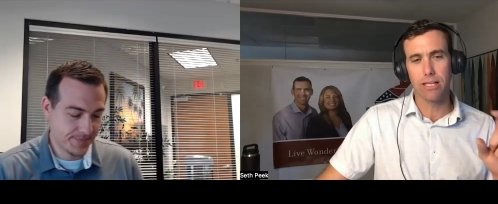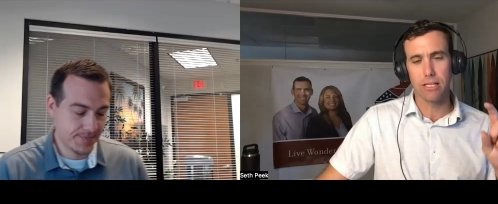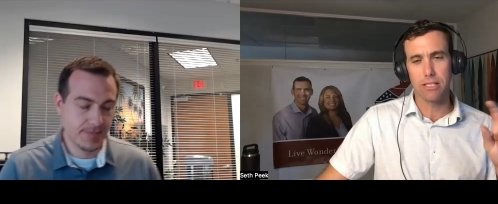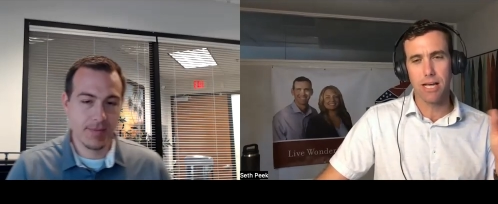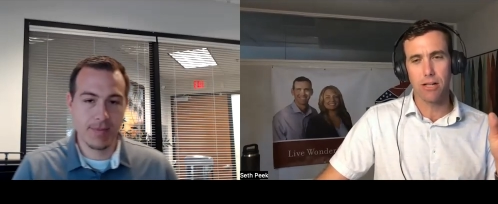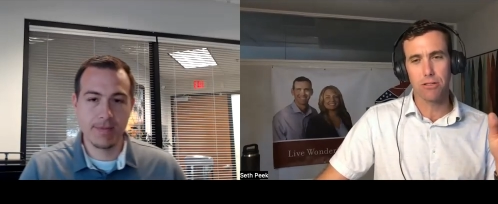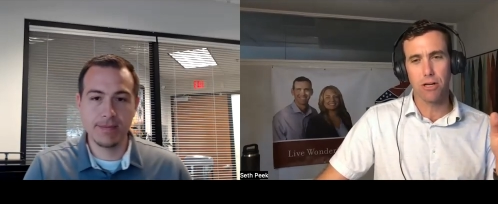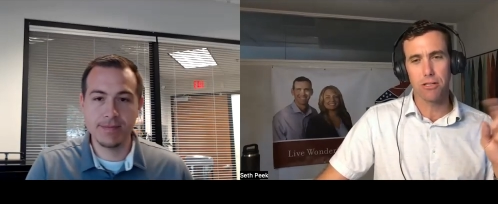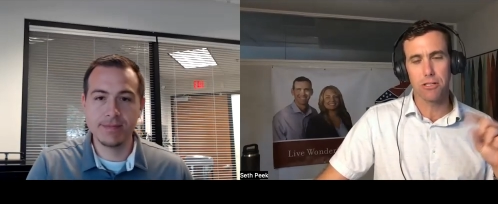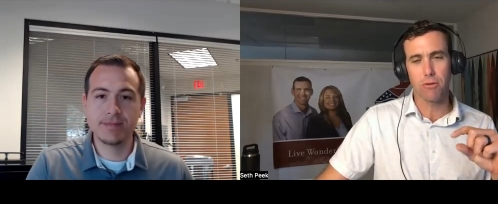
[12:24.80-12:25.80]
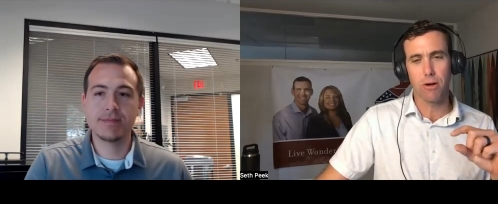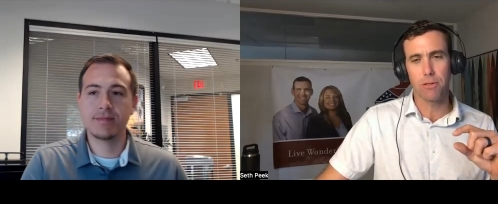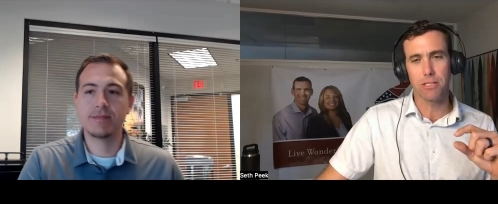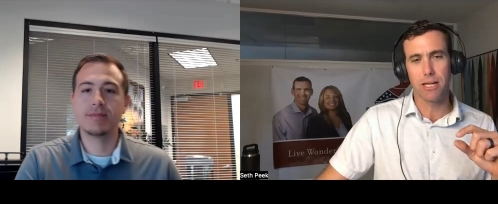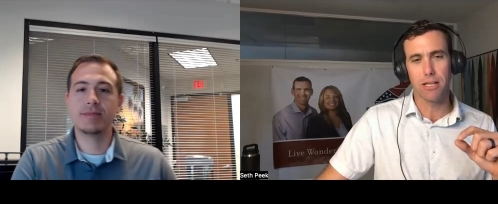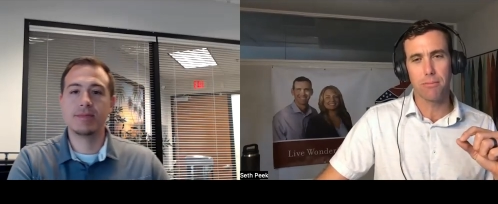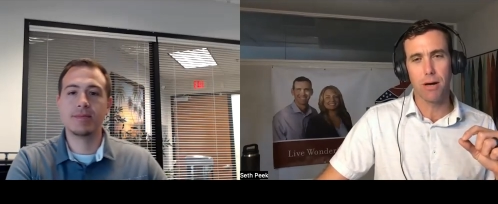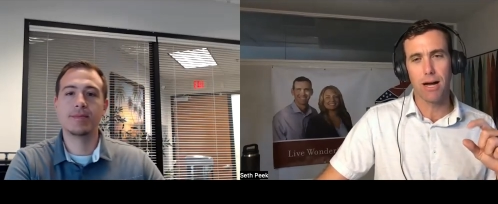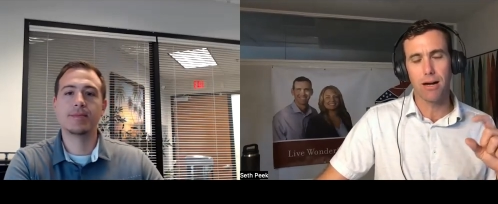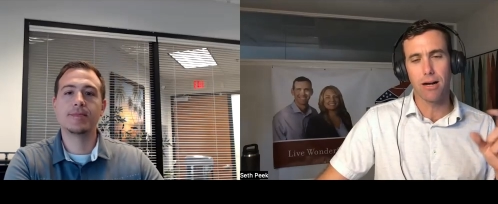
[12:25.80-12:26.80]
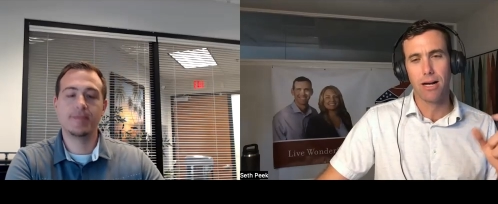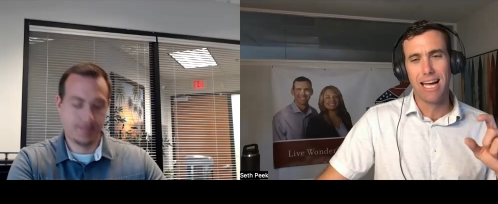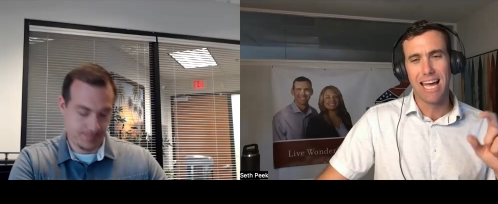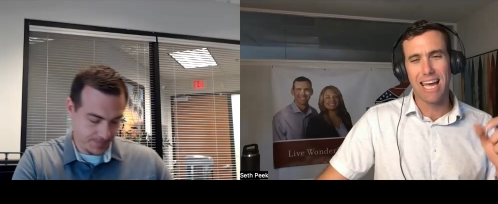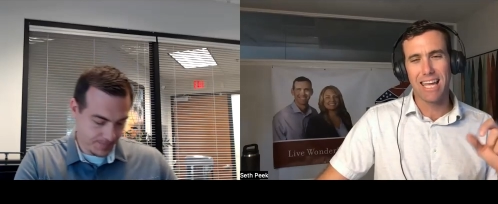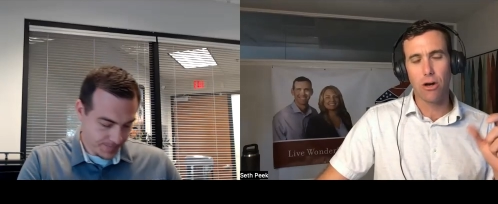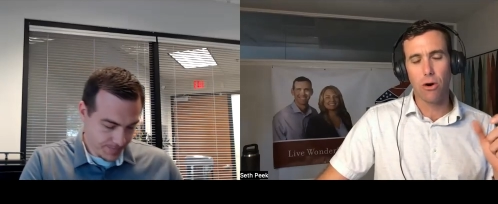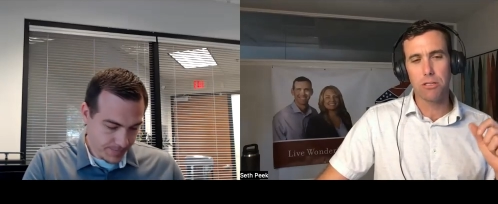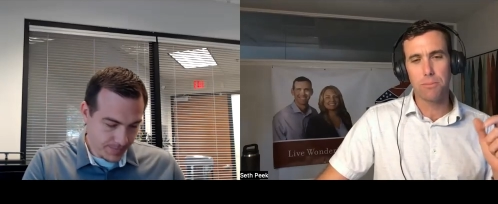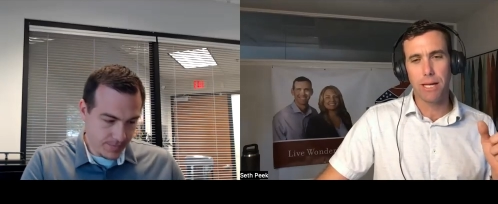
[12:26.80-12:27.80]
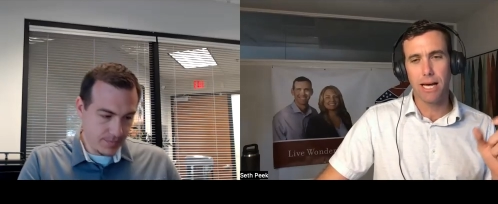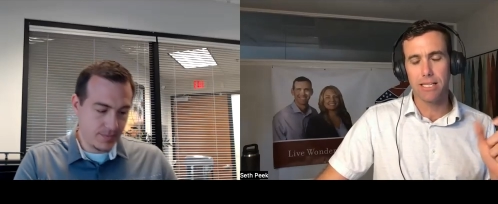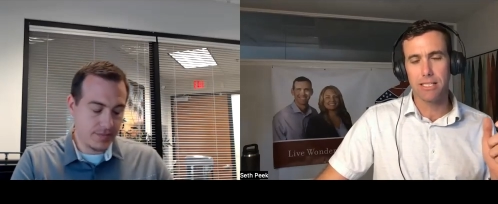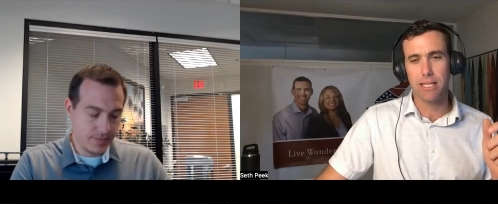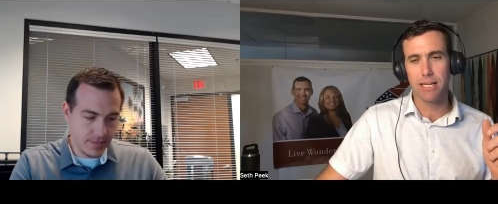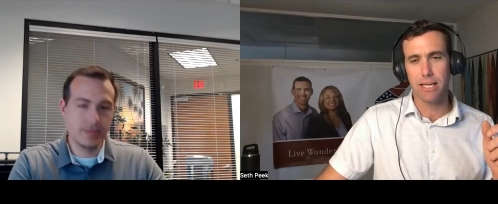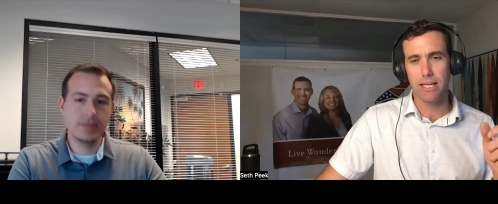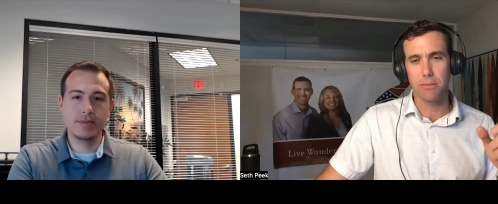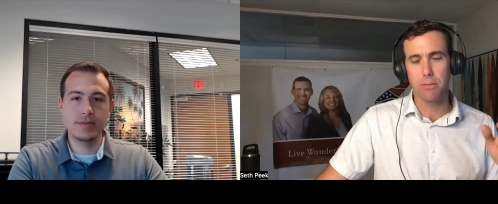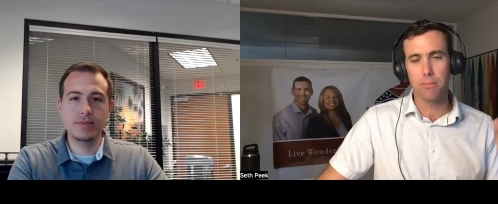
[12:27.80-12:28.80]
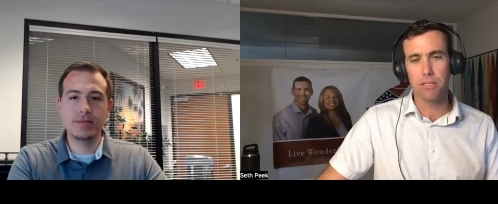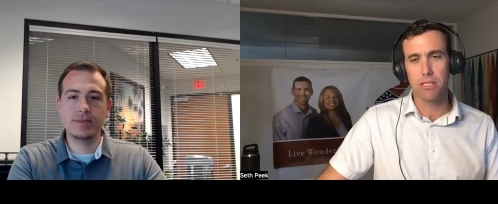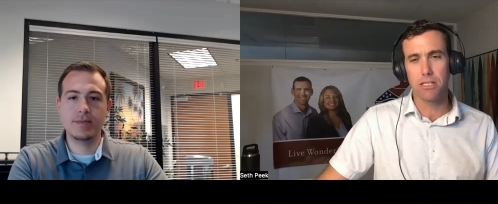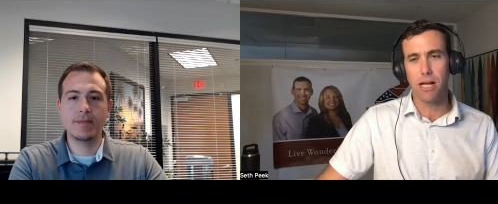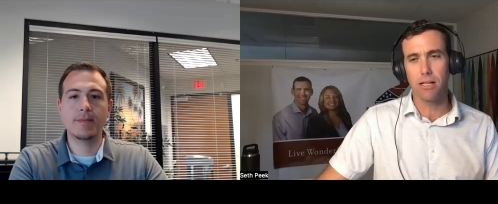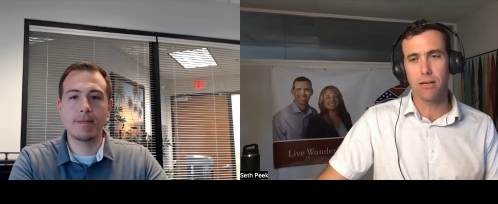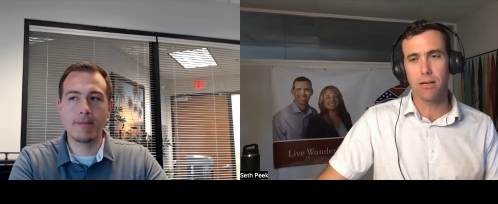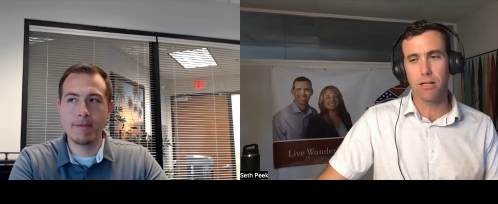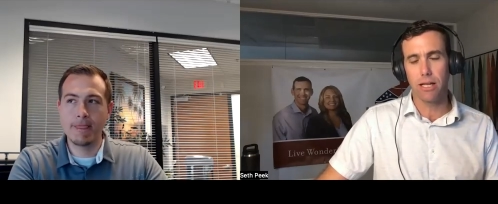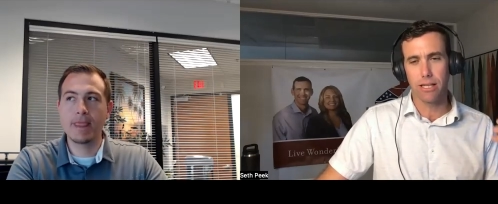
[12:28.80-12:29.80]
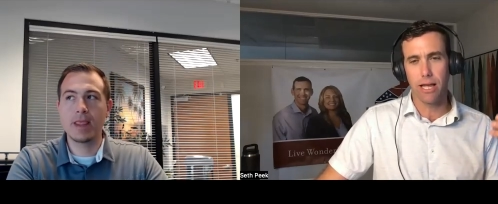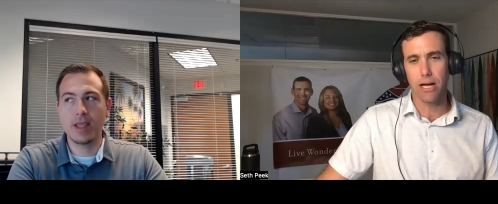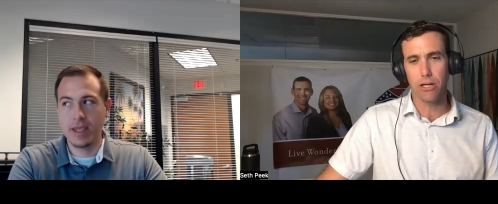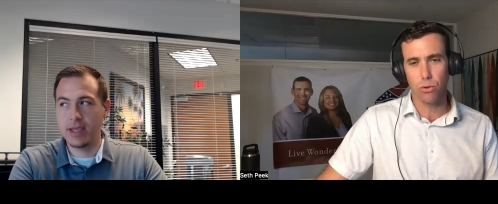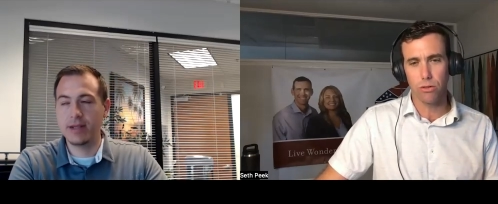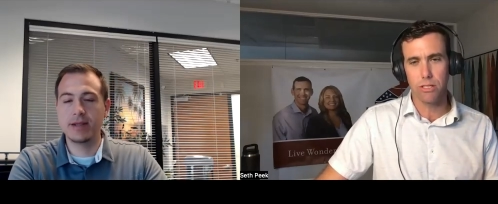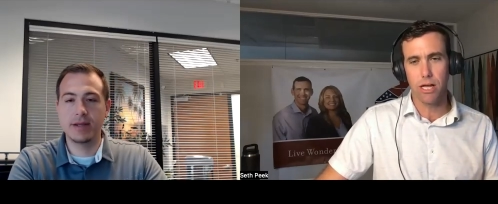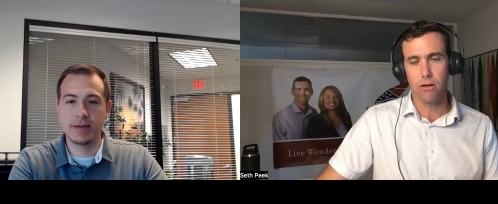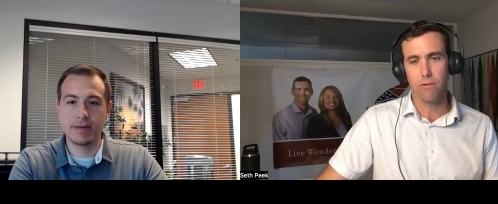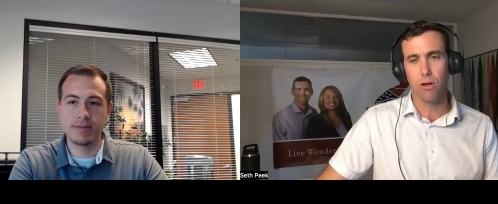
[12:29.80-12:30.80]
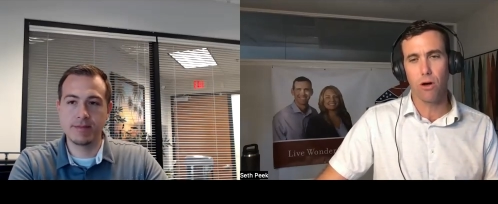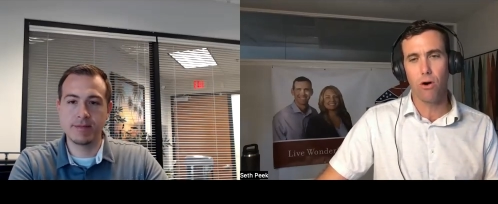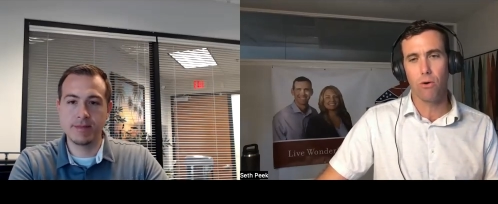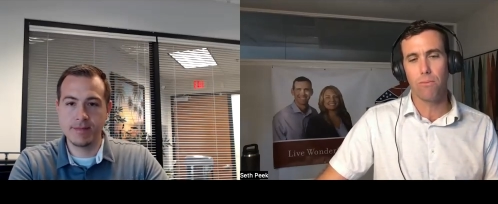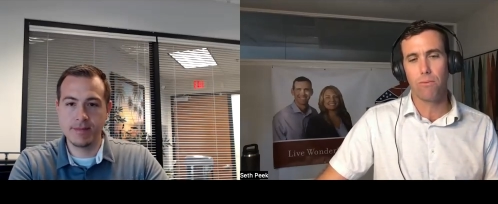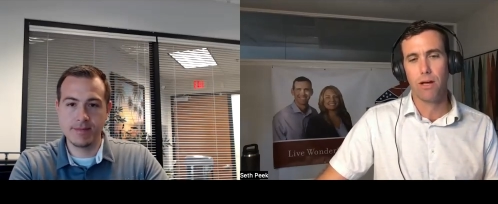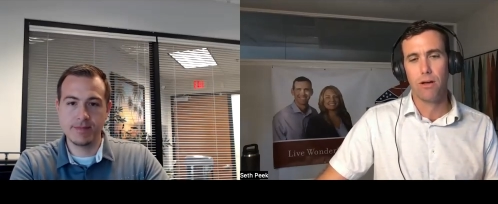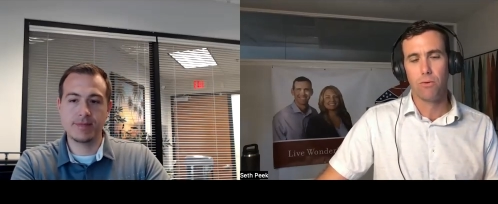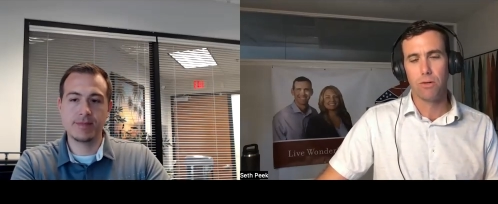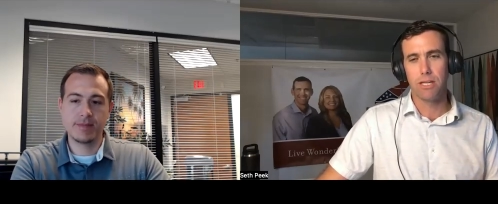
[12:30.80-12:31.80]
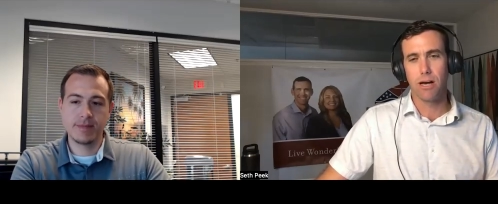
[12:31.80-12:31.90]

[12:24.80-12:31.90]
Speaker 1: like the seller's also representing the buyer, it can always be kind of sticky. Sometimes the seller, like the actual seller of the home, would